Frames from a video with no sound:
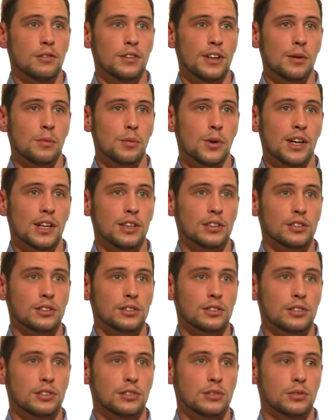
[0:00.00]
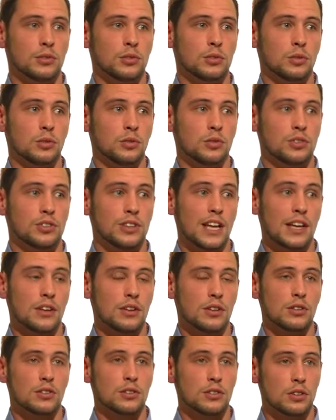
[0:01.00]
VMware's sort of
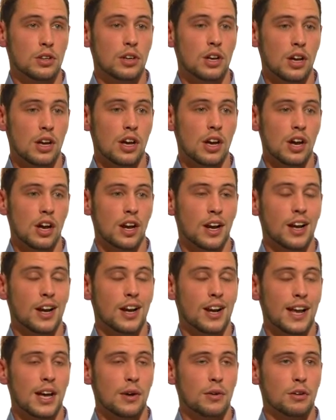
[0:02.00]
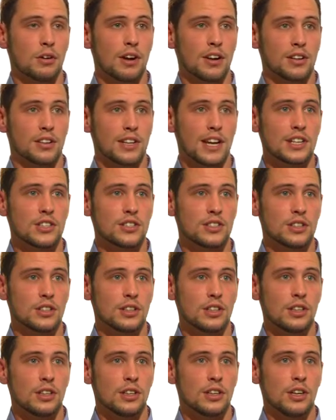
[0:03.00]
standard uh, cloud accreditation,
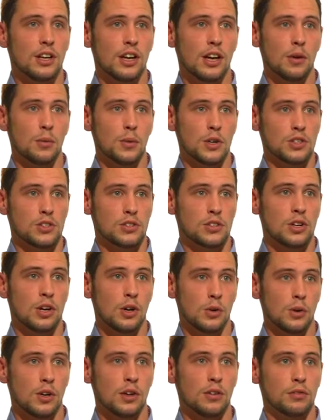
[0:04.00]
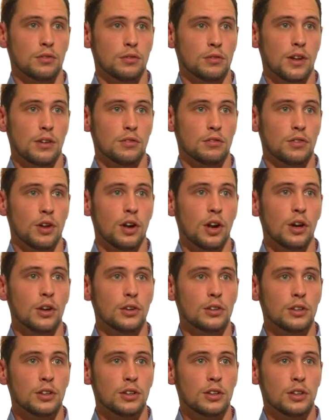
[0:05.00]
uh, which Colt have, have
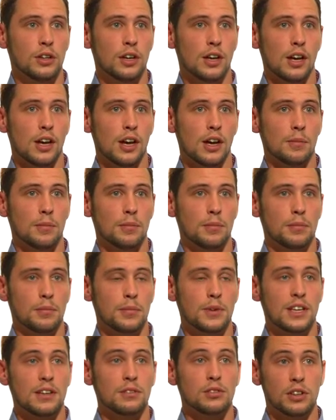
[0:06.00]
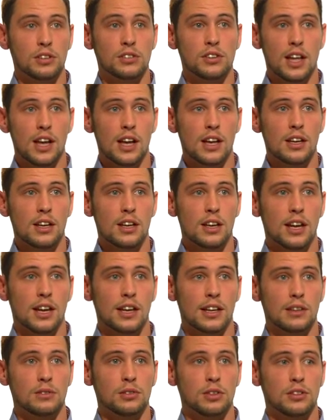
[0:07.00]
followed, um, gives us that
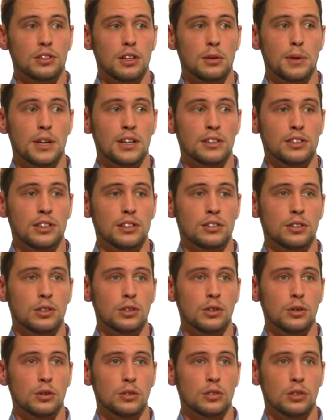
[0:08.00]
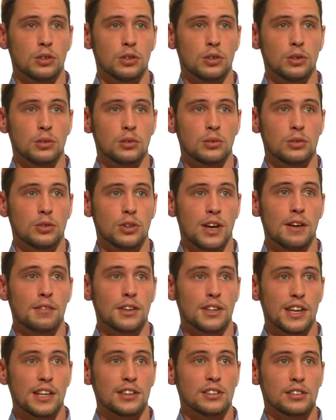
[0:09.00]
and gives us the ability to, to, to have
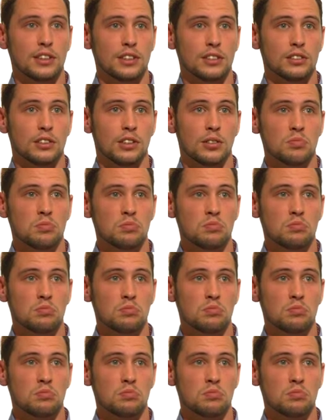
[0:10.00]
a data center